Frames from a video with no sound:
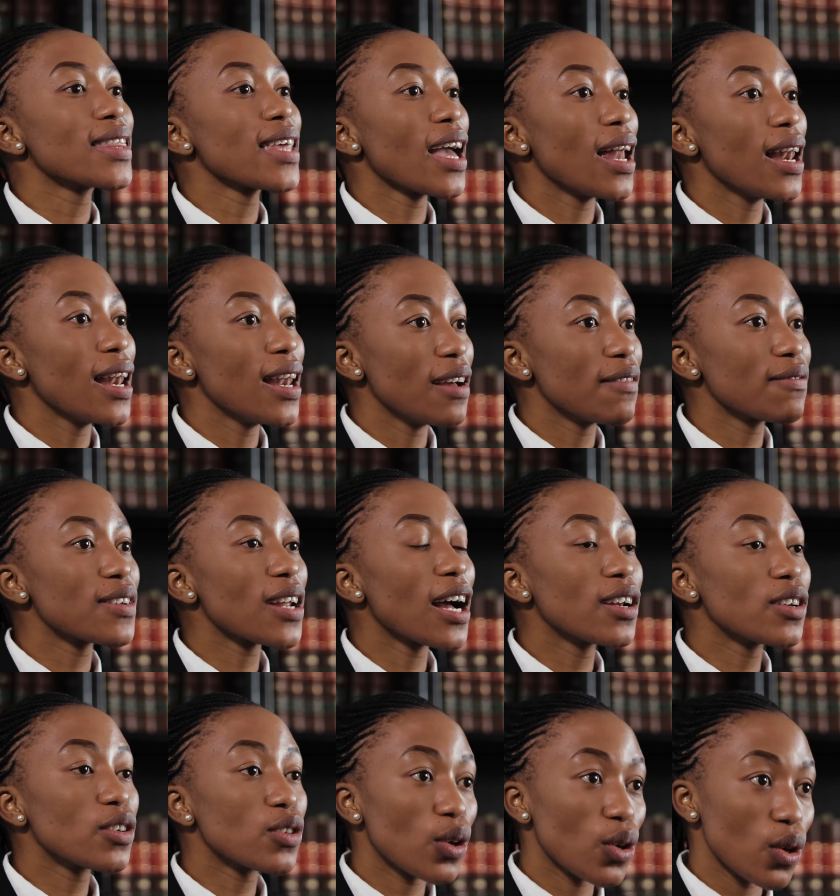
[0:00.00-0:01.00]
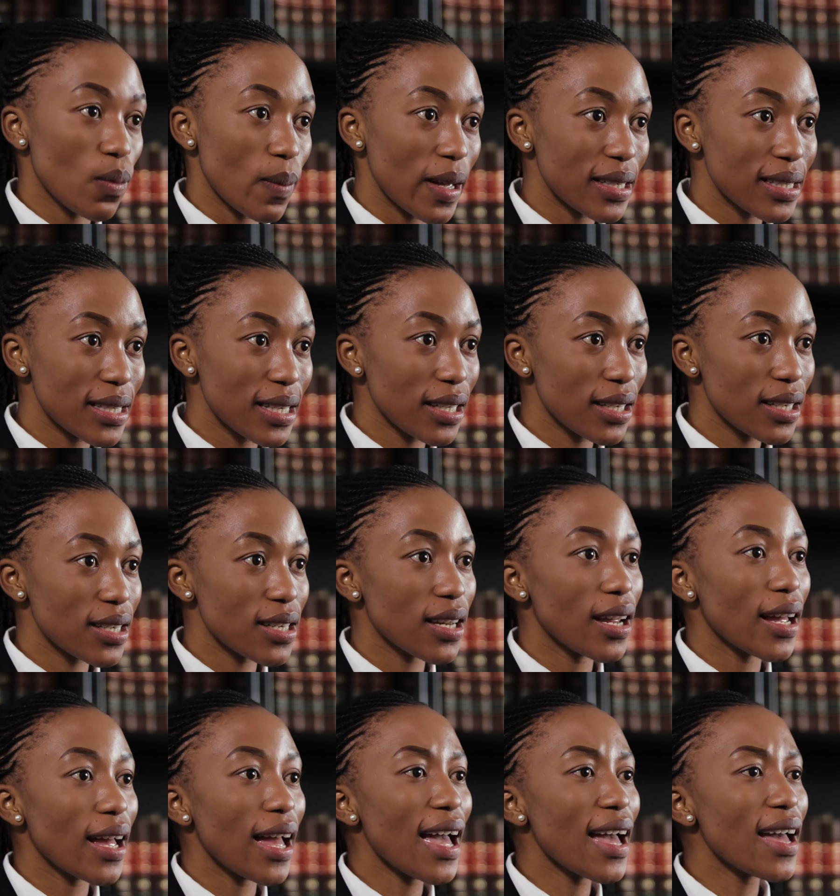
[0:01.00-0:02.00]
They are left undocumented
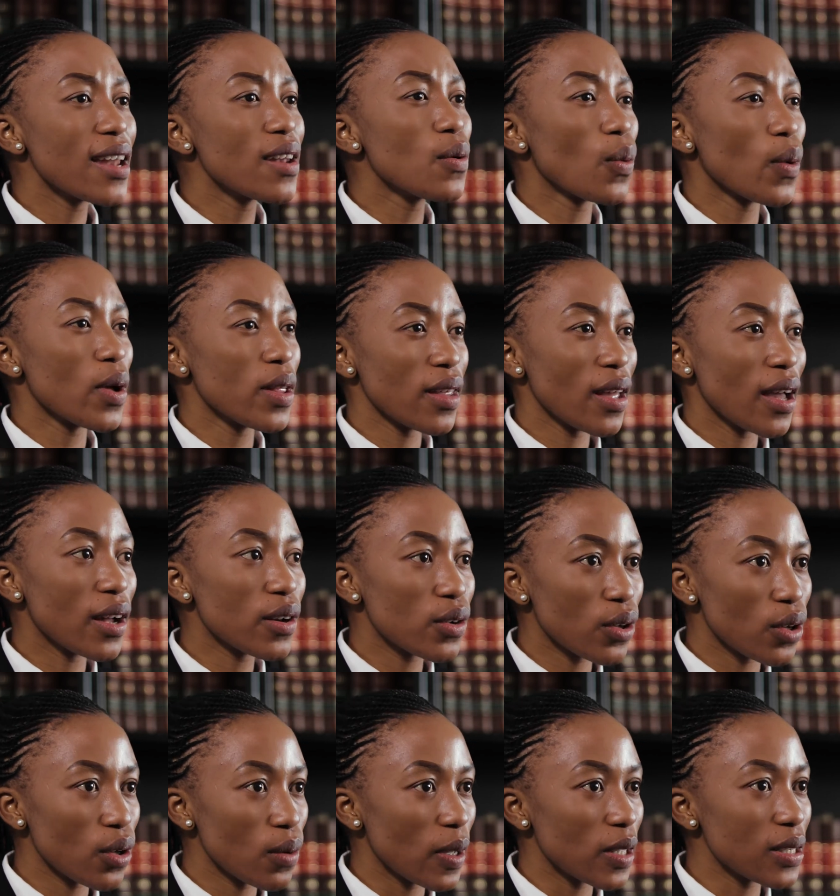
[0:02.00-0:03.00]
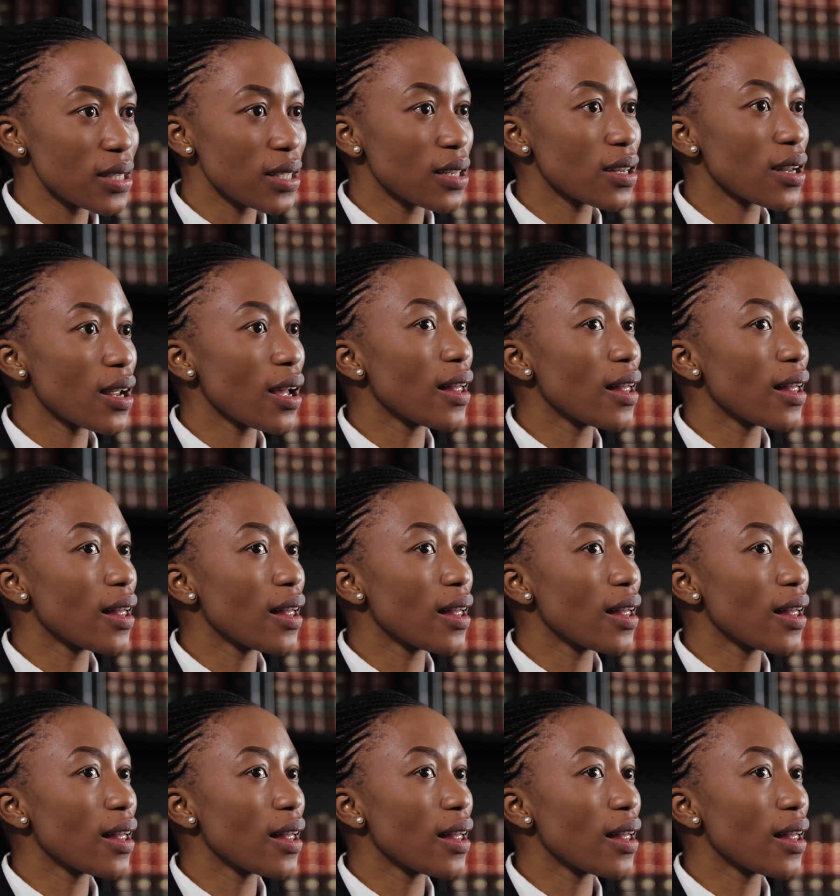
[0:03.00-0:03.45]
and when they are undocumented,